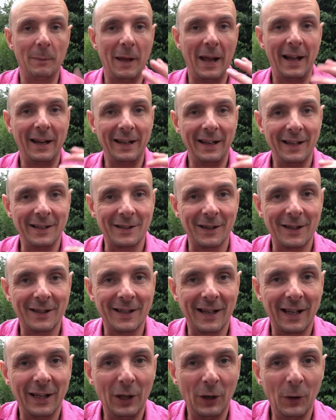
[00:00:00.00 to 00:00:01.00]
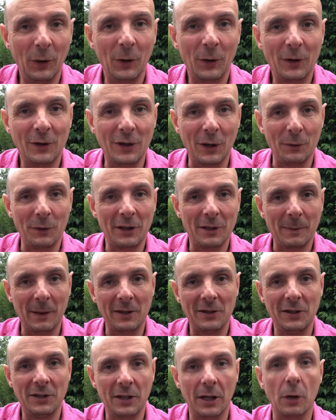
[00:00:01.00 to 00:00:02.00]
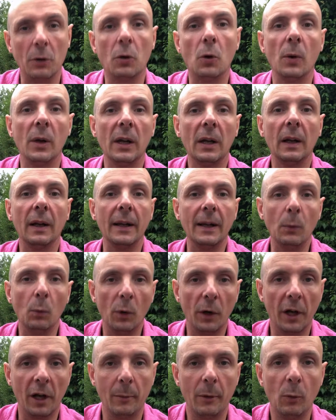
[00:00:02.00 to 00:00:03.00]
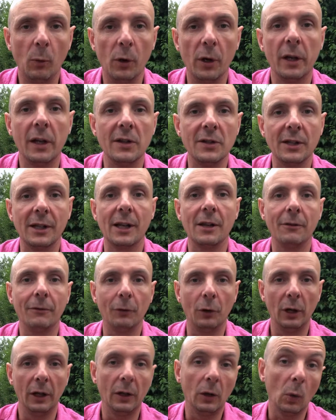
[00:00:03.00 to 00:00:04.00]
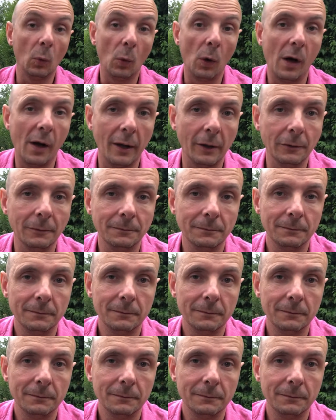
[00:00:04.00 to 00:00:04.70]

about it is I say, look, don't expect it to go quickly. We're going to be working together for a little while.